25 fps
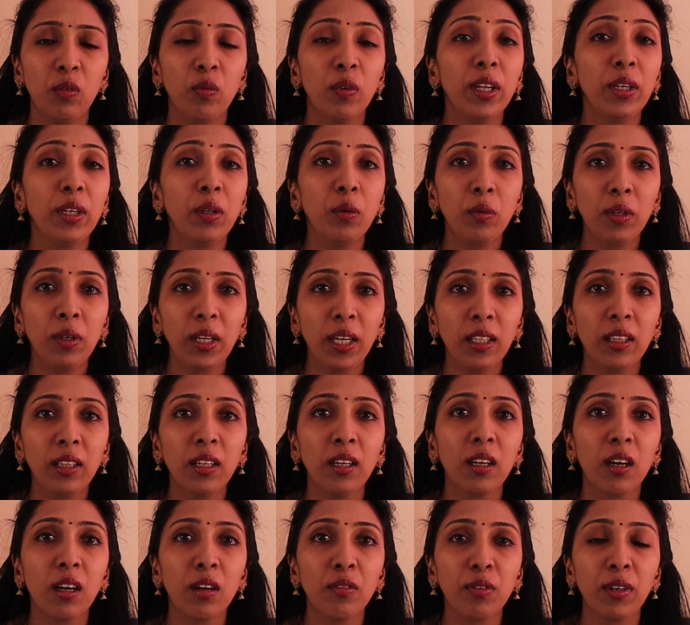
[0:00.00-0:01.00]
When you take
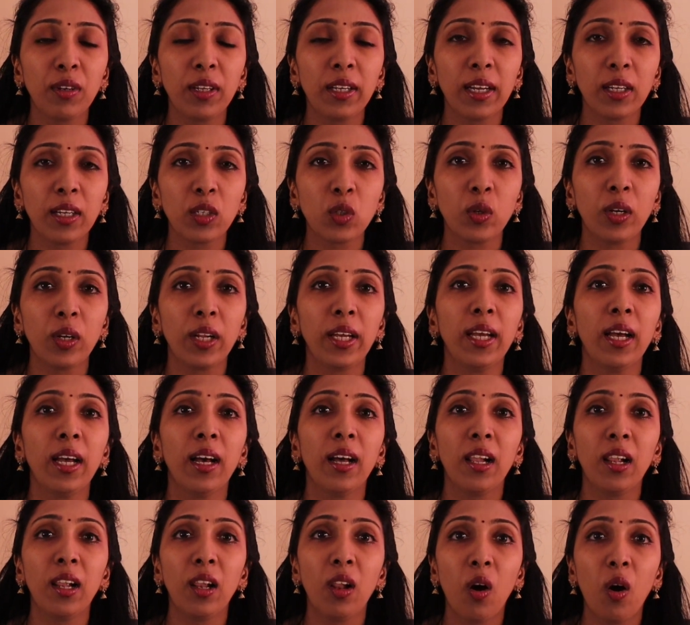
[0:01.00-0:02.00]
the caffeine, actually
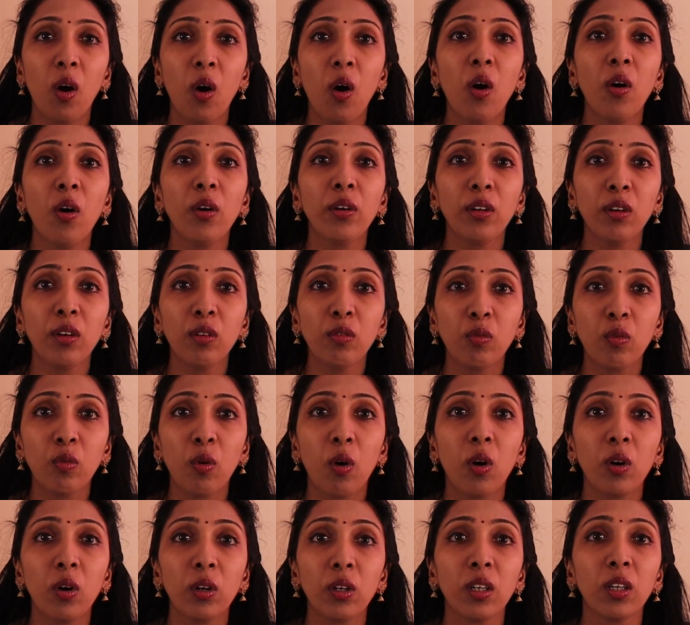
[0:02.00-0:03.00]
a lot of
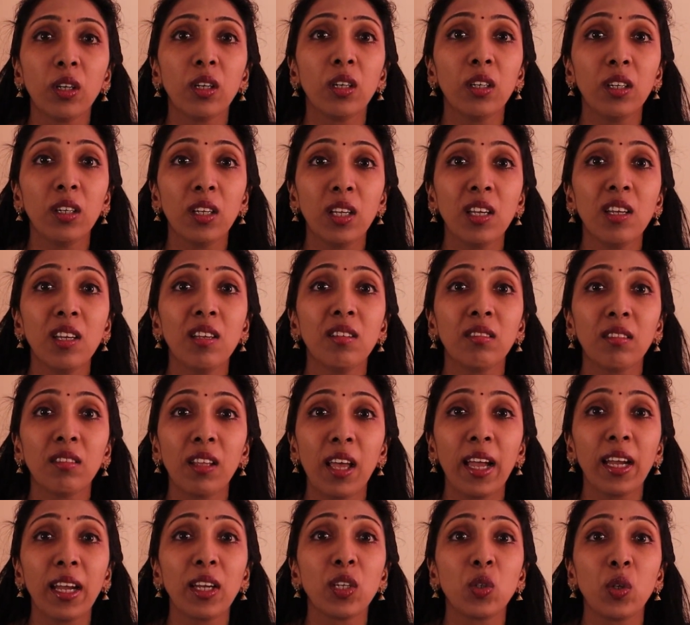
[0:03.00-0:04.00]
water is
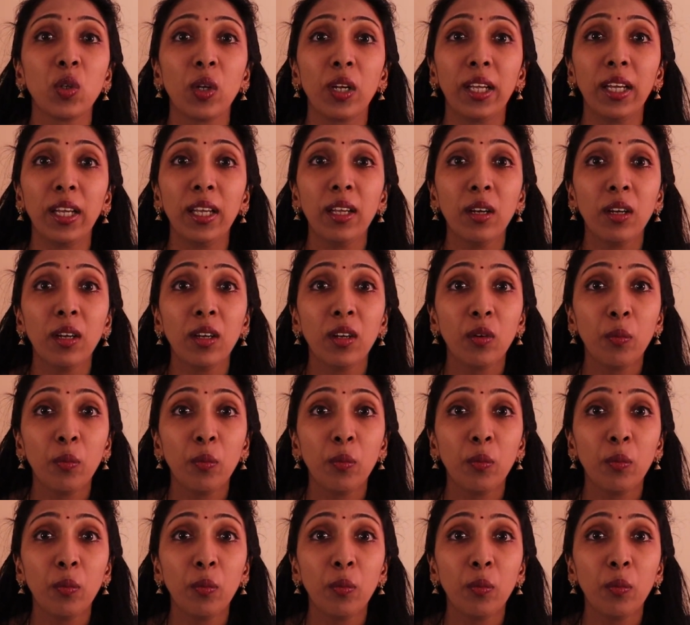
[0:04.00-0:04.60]
actually